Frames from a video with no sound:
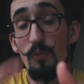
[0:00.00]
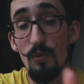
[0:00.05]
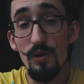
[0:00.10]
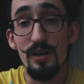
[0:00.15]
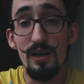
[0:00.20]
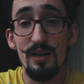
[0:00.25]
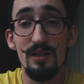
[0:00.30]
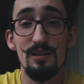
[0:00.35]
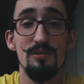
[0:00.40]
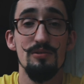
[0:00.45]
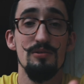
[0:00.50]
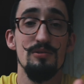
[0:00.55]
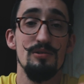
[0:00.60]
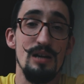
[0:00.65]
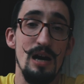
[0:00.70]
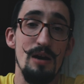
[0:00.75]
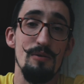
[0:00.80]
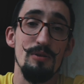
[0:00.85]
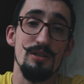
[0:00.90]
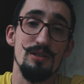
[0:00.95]
what I do,
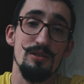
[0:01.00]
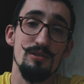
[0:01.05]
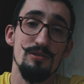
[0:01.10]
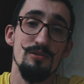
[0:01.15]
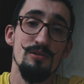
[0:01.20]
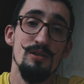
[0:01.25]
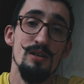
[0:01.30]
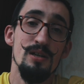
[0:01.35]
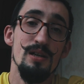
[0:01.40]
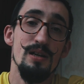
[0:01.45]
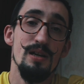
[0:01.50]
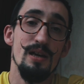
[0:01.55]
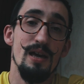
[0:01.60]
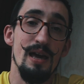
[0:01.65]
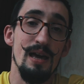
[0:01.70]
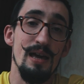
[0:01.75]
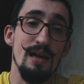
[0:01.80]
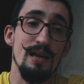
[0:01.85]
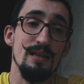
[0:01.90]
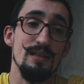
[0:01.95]
how I do,
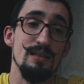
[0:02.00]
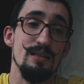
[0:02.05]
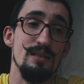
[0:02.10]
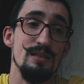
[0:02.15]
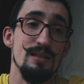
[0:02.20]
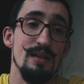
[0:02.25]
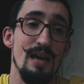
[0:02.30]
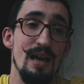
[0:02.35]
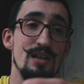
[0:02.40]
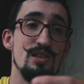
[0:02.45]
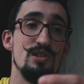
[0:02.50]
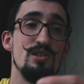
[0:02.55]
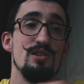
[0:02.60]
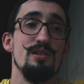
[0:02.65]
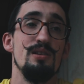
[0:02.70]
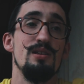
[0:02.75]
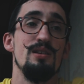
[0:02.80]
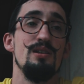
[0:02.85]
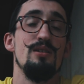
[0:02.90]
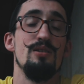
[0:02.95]
and
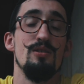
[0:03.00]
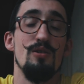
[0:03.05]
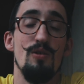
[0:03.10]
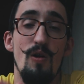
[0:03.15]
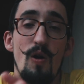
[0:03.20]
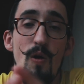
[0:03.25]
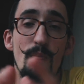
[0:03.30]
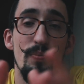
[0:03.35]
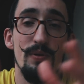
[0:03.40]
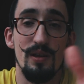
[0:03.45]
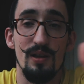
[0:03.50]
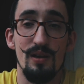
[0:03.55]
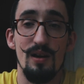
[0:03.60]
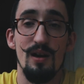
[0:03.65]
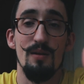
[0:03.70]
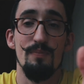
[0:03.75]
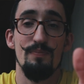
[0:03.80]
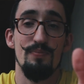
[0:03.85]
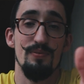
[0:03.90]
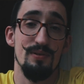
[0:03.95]
actually opening
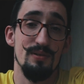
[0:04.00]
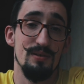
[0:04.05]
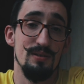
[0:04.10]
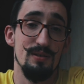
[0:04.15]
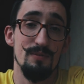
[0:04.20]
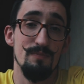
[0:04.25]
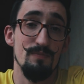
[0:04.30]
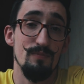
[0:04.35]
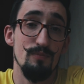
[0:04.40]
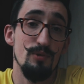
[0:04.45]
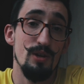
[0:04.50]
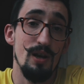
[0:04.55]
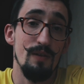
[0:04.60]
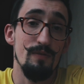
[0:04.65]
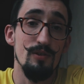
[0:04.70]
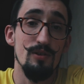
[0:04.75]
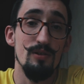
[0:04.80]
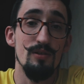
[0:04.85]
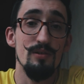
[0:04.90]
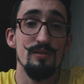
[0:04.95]
up what
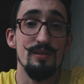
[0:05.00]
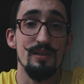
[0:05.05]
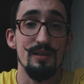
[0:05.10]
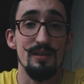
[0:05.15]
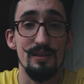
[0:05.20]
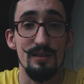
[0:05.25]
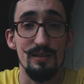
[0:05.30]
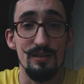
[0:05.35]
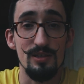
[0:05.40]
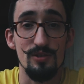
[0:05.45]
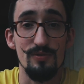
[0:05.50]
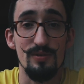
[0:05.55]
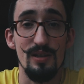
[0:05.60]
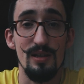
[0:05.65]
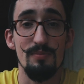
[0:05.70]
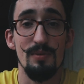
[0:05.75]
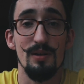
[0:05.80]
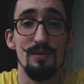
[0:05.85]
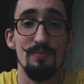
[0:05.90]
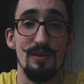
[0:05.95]
I've learned, so
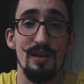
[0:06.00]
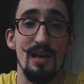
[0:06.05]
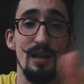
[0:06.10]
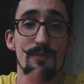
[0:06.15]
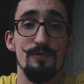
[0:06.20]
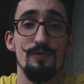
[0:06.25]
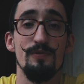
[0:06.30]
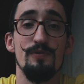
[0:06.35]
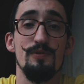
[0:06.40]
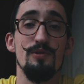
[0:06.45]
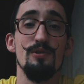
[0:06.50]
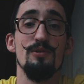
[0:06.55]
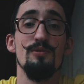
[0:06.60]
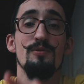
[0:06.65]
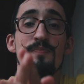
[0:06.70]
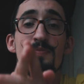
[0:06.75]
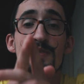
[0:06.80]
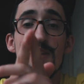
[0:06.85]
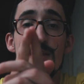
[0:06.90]
that might be helpful to you.